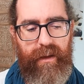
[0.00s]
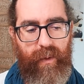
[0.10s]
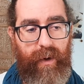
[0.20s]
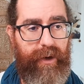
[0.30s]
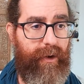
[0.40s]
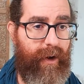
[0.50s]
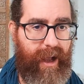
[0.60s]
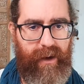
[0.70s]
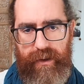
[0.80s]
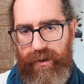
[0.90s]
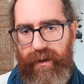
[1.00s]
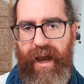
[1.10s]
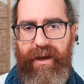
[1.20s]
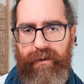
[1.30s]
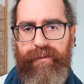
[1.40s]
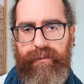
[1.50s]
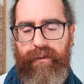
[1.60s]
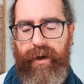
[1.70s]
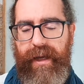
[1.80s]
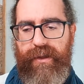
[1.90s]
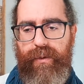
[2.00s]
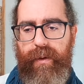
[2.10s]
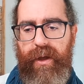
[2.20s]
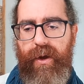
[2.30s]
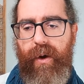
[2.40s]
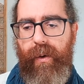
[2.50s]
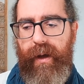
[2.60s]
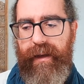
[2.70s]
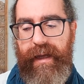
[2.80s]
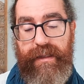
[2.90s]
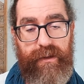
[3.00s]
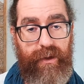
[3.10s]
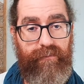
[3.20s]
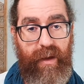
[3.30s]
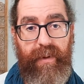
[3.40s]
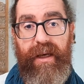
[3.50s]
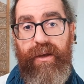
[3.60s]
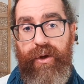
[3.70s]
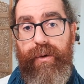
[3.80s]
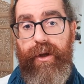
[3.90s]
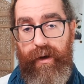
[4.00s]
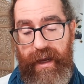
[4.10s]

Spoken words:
the word yoga also kind of connects to the yoke, and that's, I mean, in union.